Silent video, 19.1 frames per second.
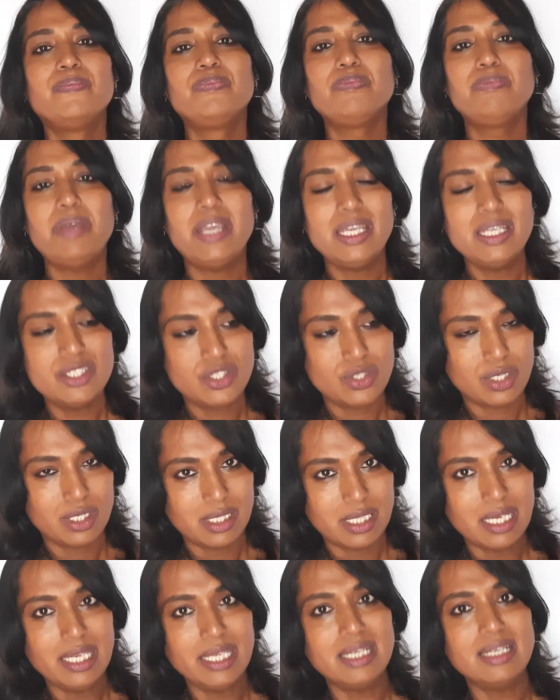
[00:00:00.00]
page. The
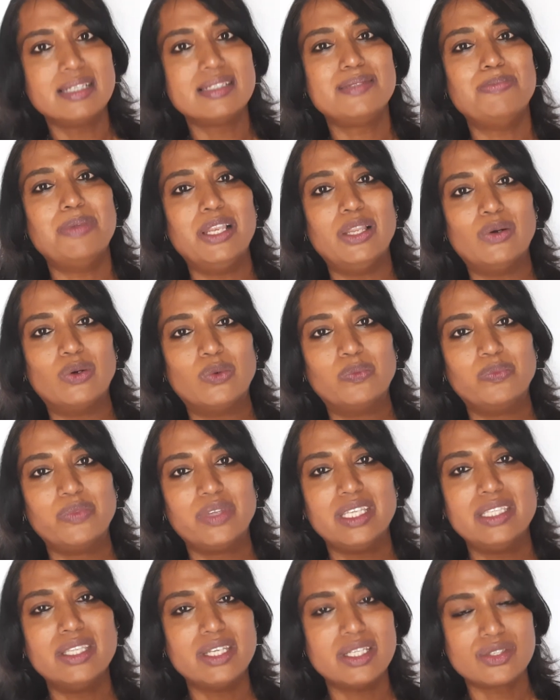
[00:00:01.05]
link is below in
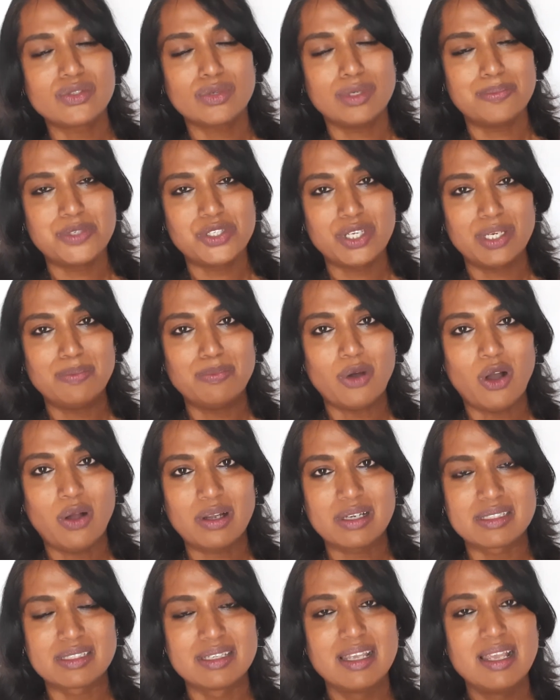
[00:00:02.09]
the description
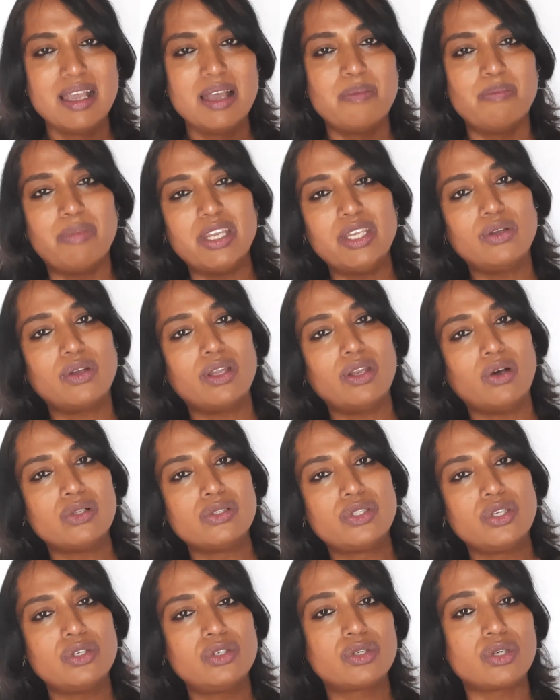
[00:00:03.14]
box. But you can
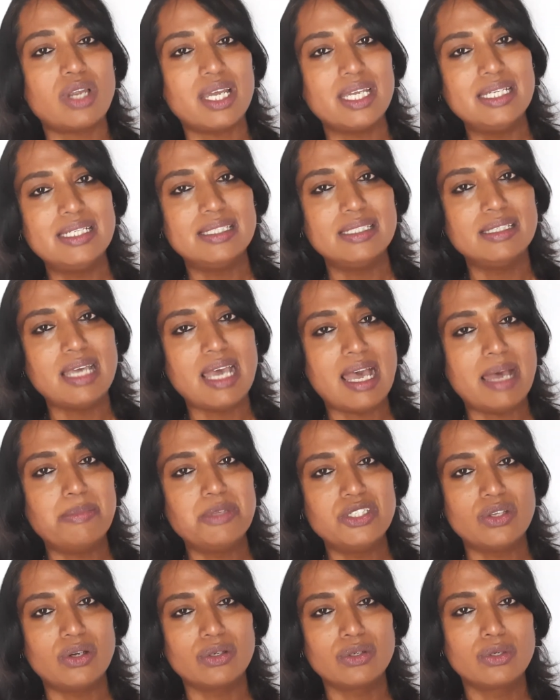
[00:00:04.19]
also try it in
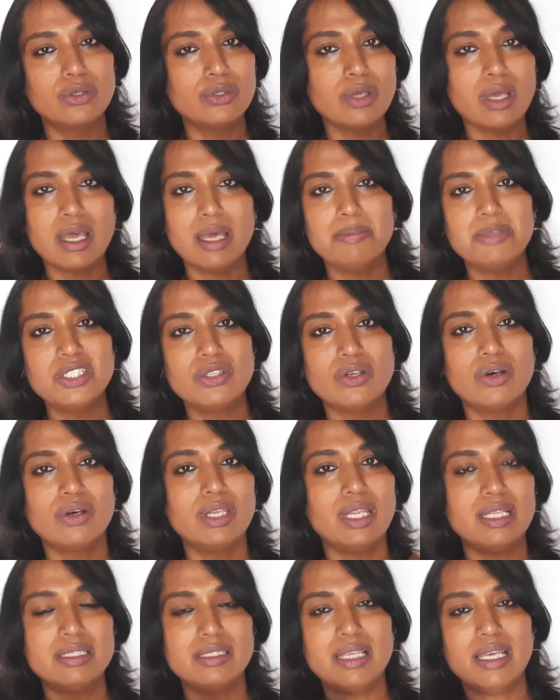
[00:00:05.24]
Amazon. Go to Amazon
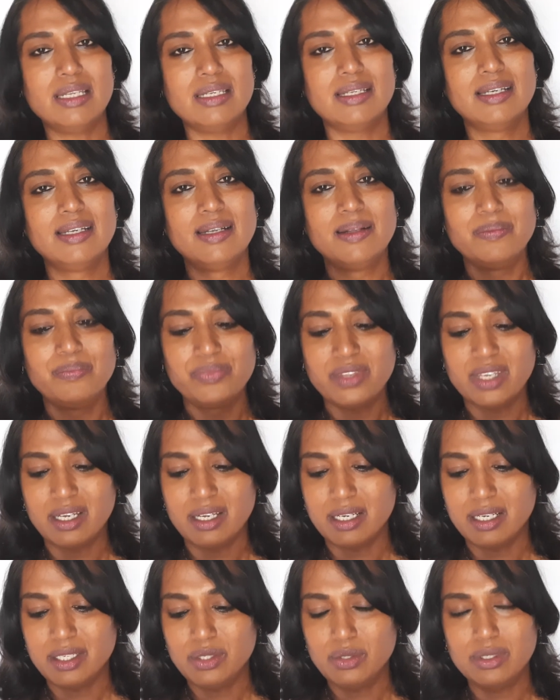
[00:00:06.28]
and then
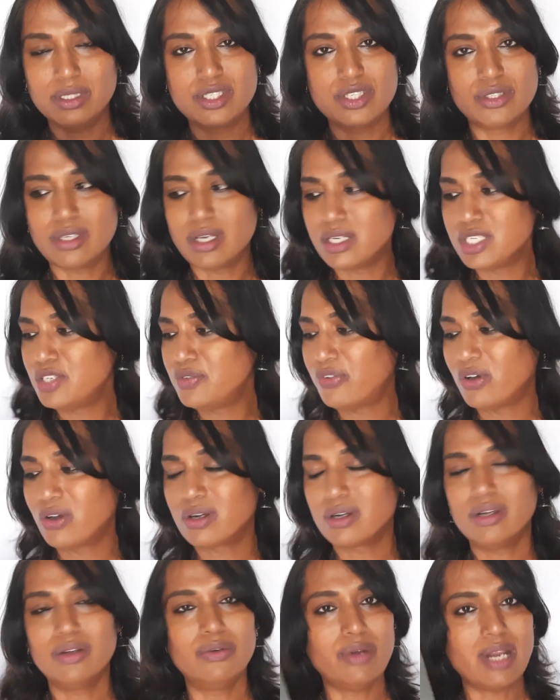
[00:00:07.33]
you would search for
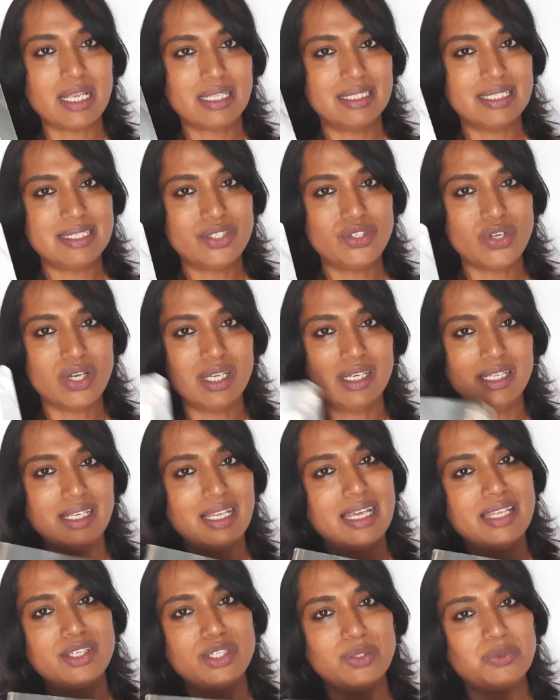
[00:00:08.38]
Wreck This Journal
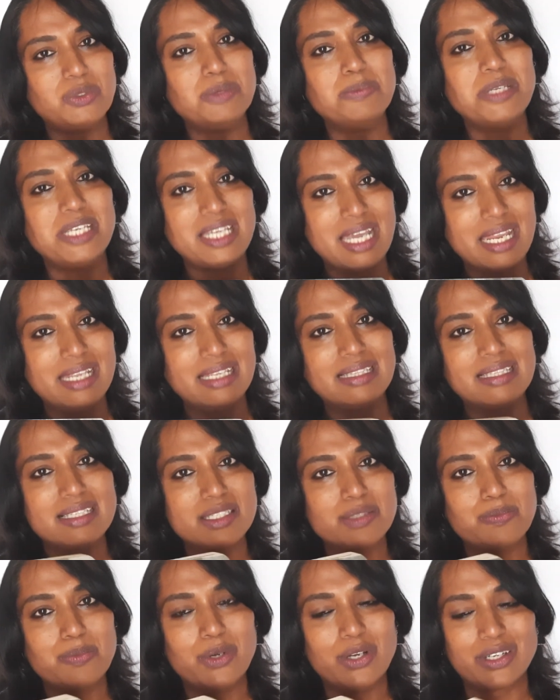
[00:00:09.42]
and you will be getting this
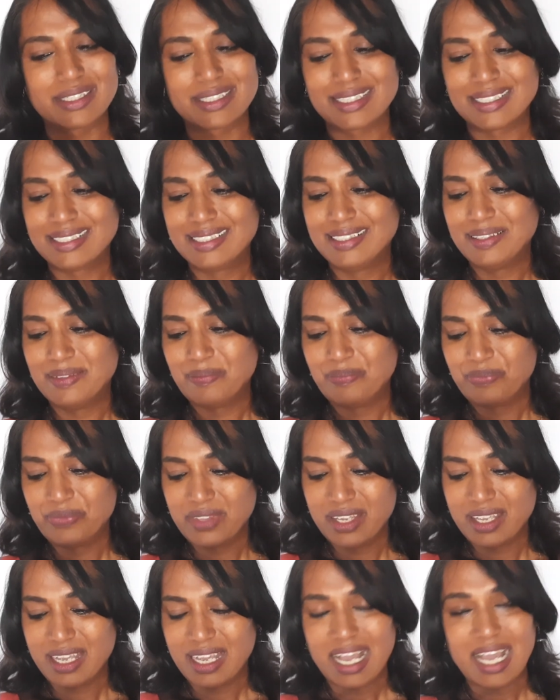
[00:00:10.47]
book.
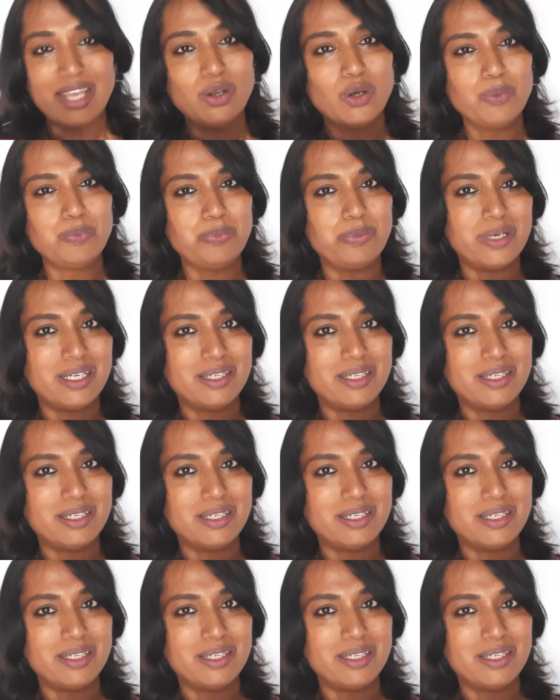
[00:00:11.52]
I hope